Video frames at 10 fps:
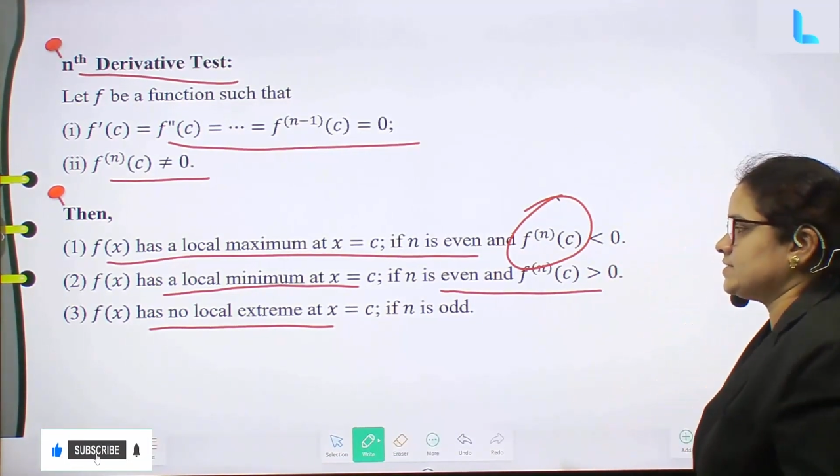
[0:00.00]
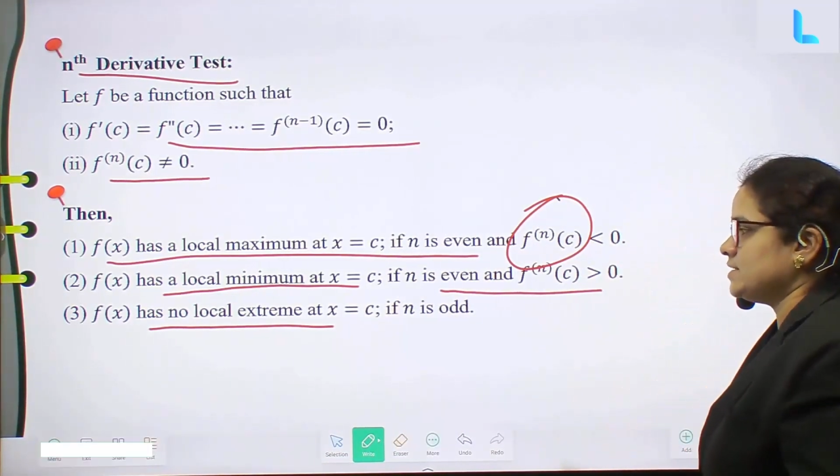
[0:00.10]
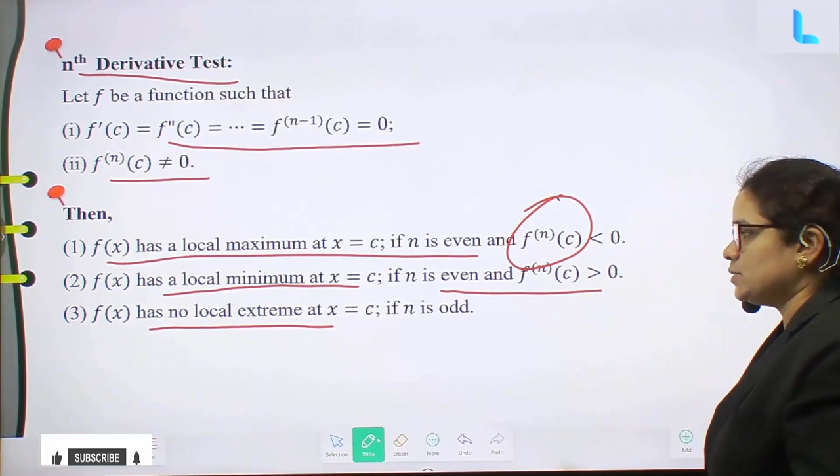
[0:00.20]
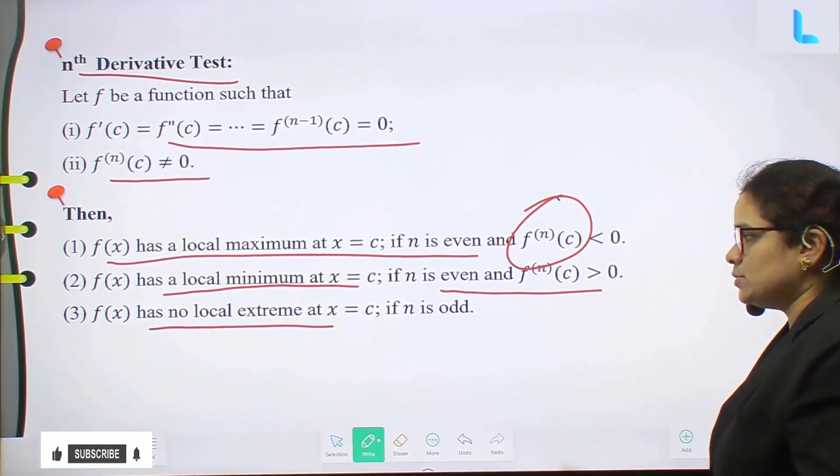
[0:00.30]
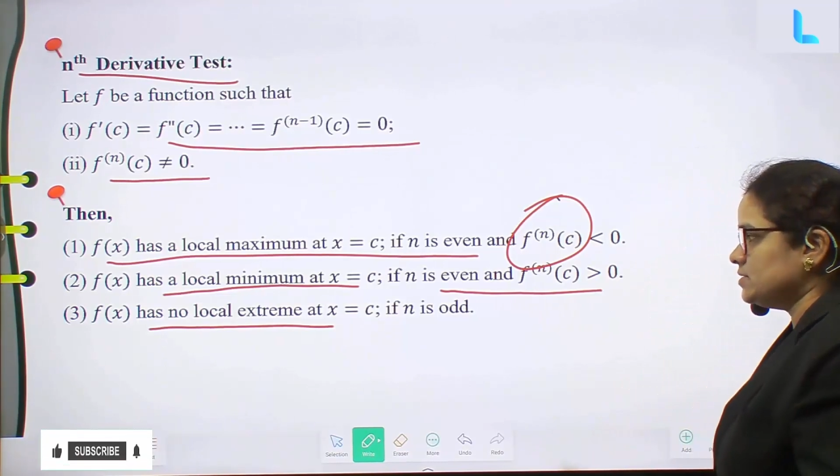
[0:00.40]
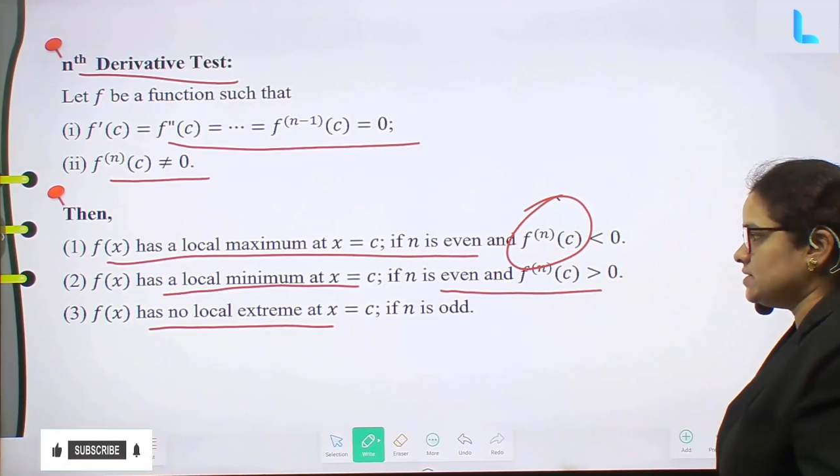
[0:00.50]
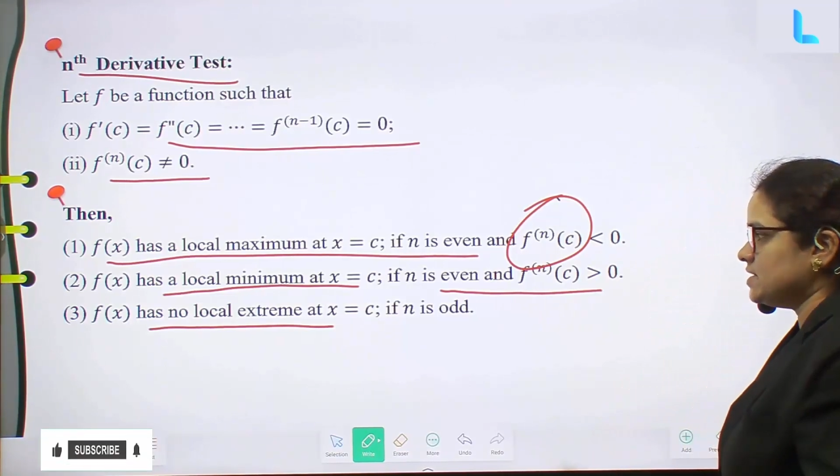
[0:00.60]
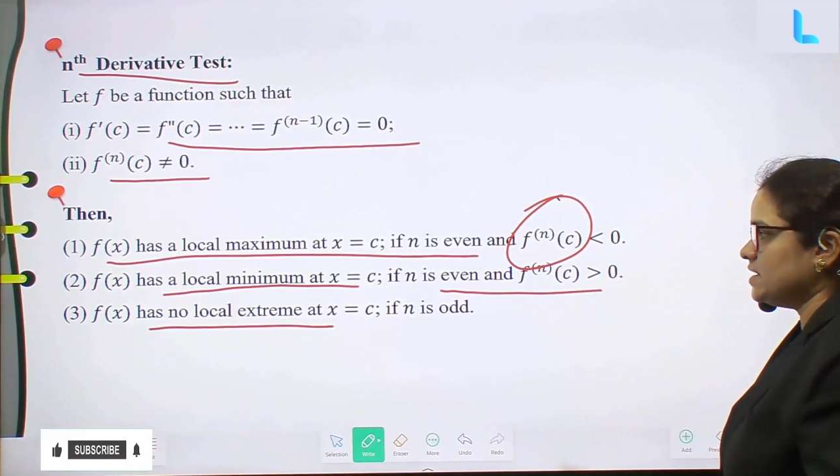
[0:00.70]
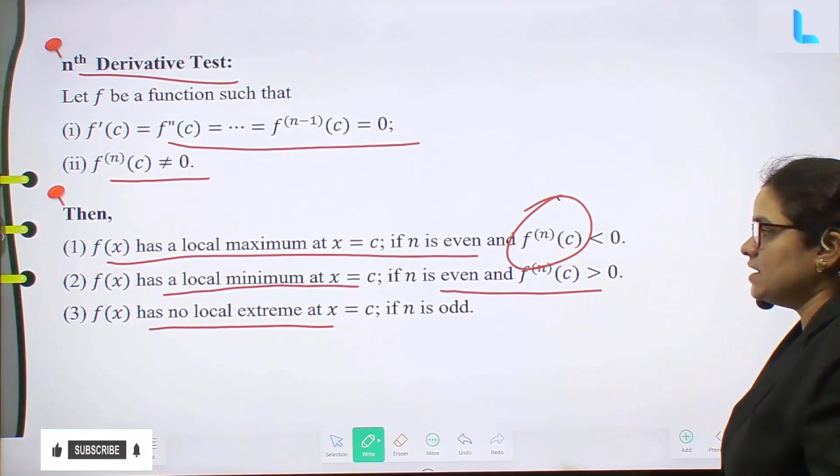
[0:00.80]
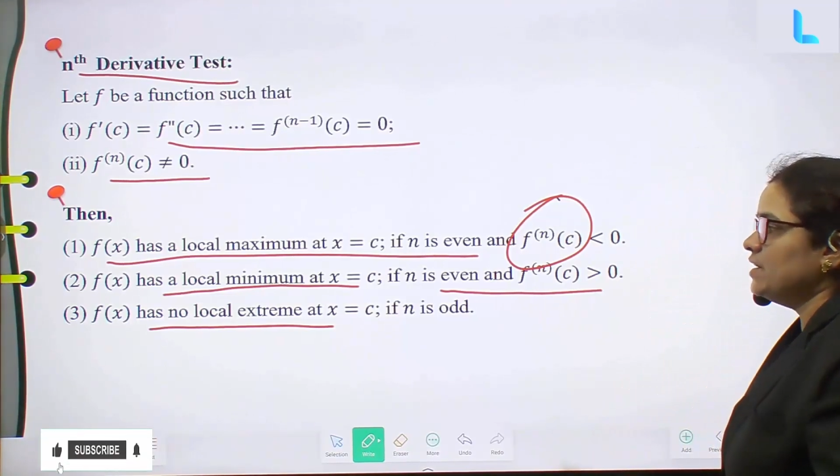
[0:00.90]
x equal to
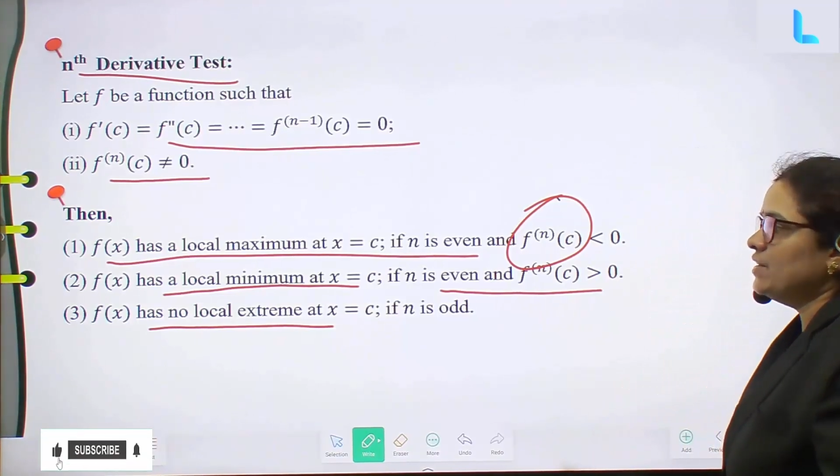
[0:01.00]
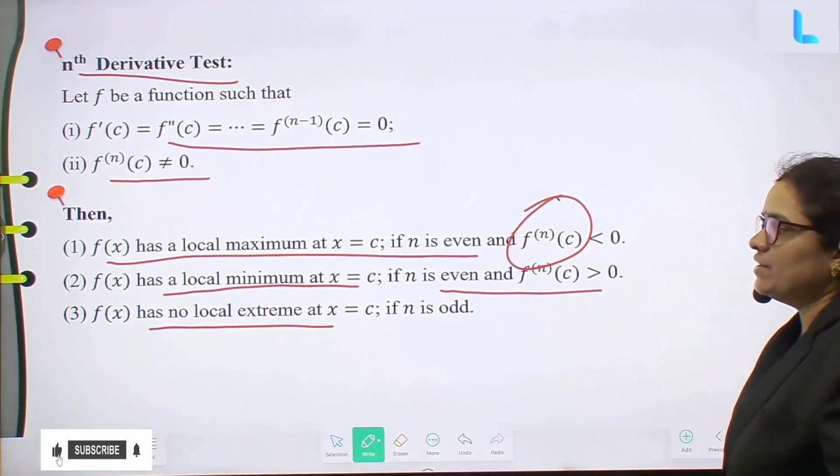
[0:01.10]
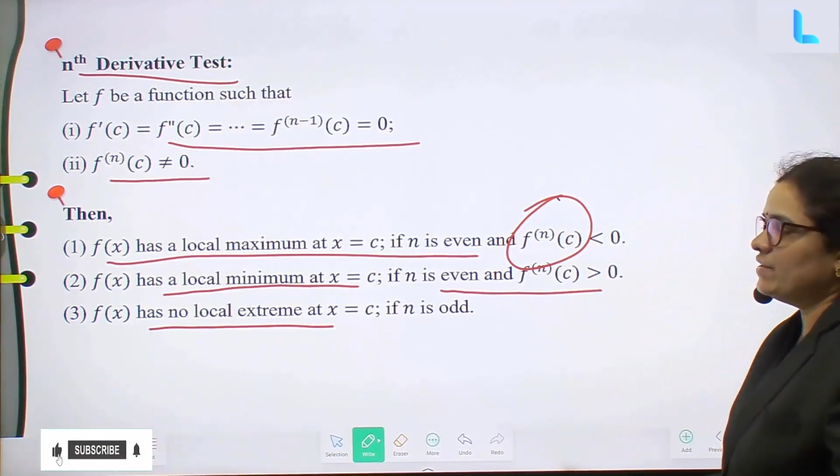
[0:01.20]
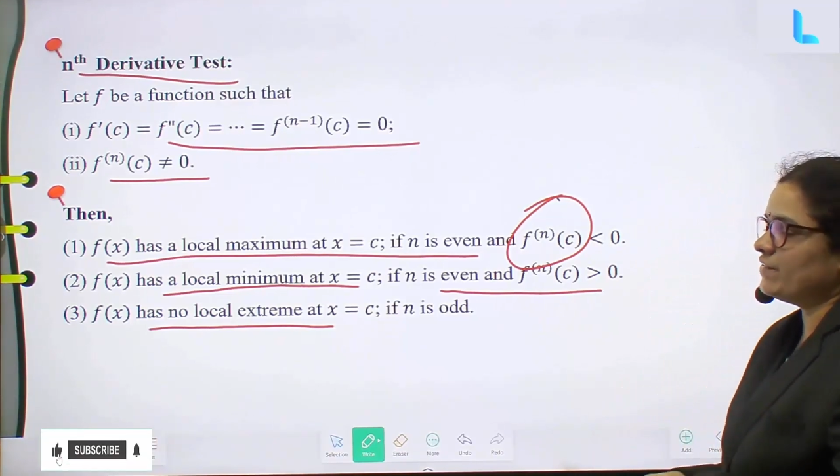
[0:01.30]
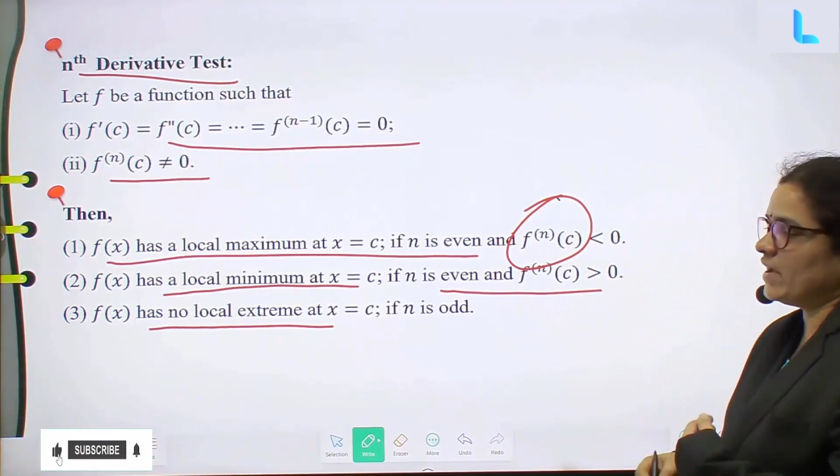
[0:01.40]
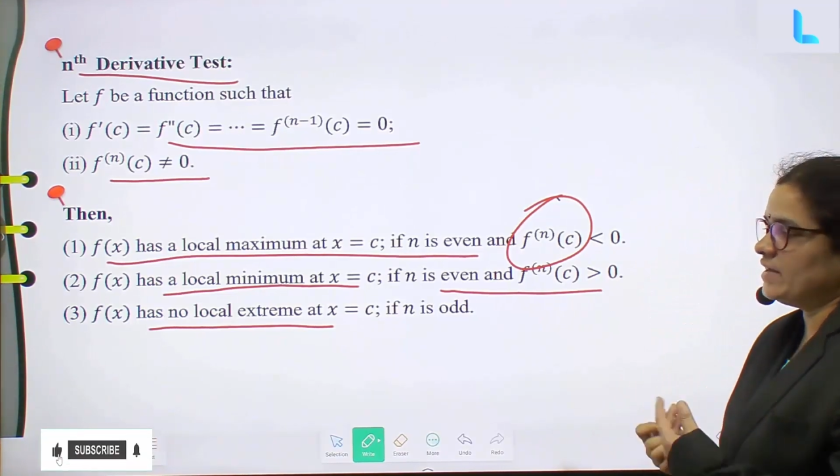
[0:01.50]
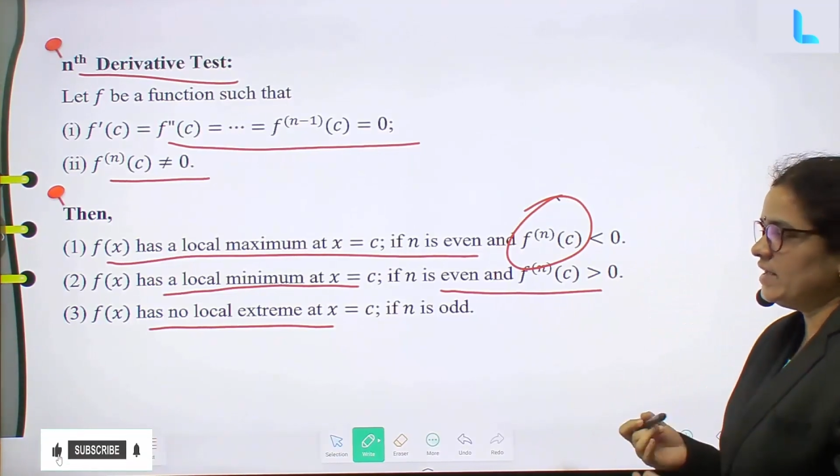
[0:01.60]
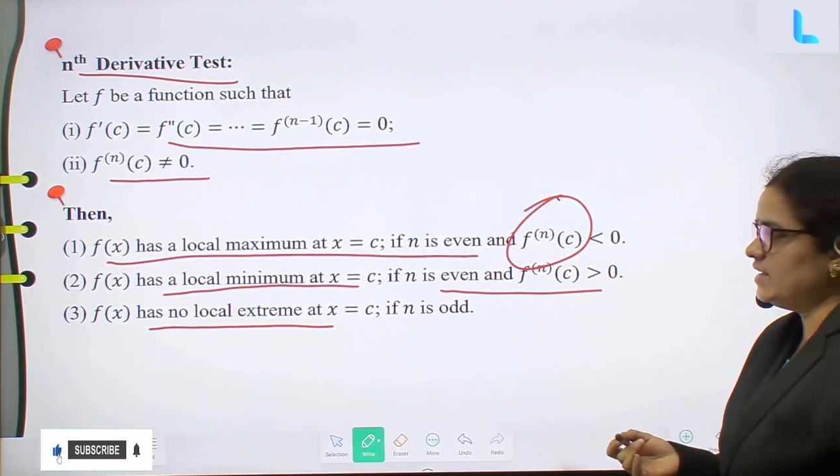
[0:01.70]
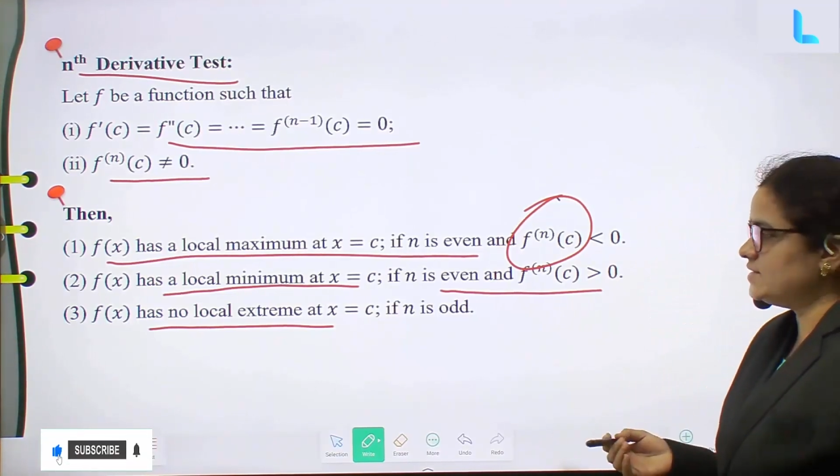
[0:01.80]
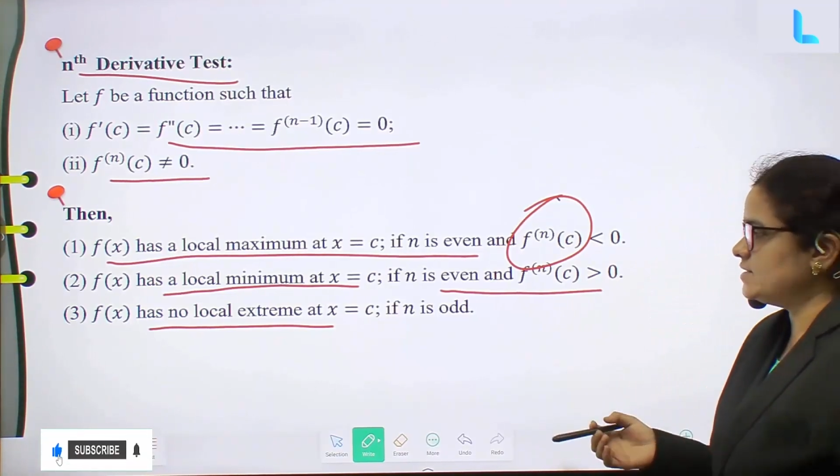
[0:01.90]
c if
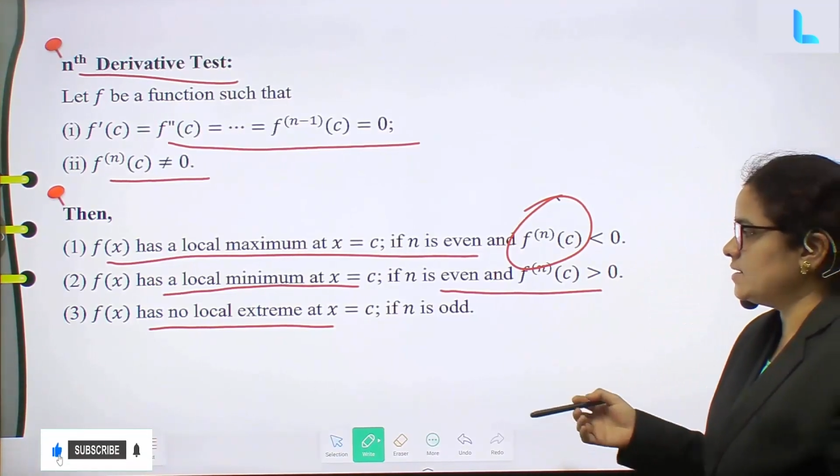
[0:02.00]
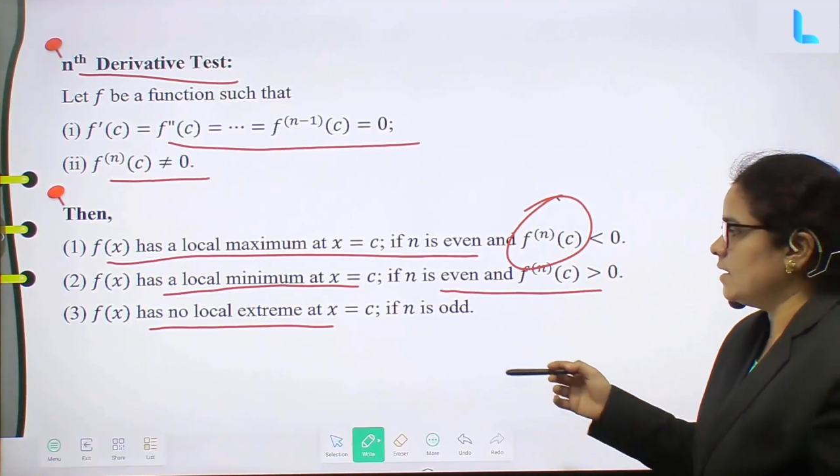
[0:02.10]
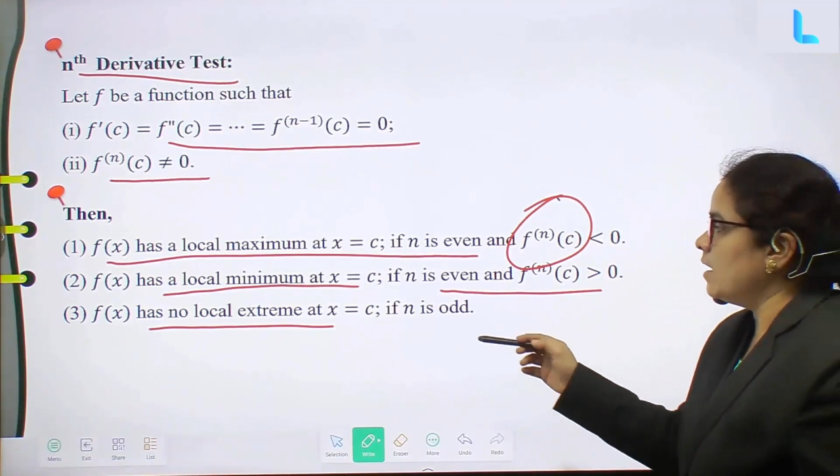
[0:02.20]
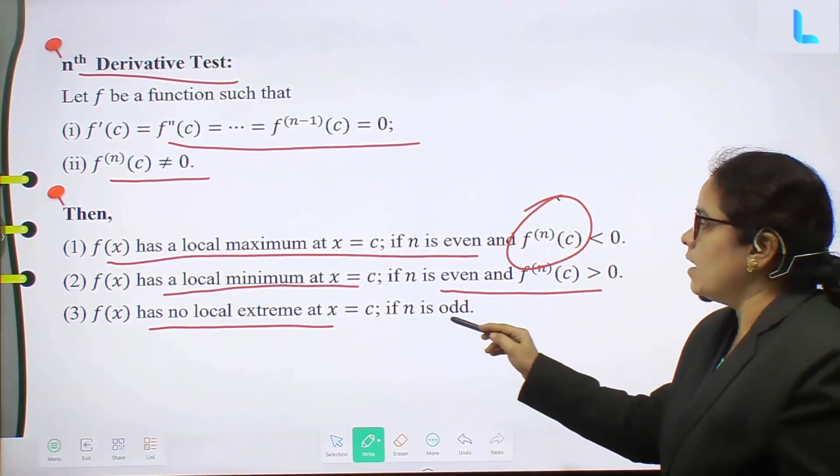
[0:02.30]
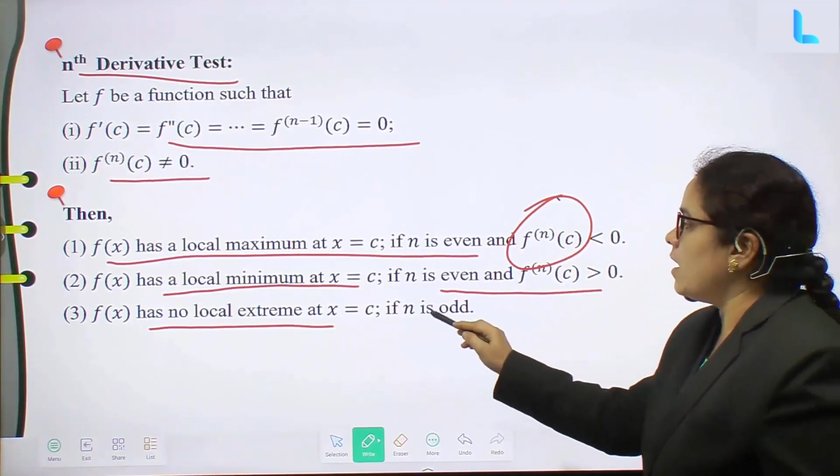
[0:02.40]
n is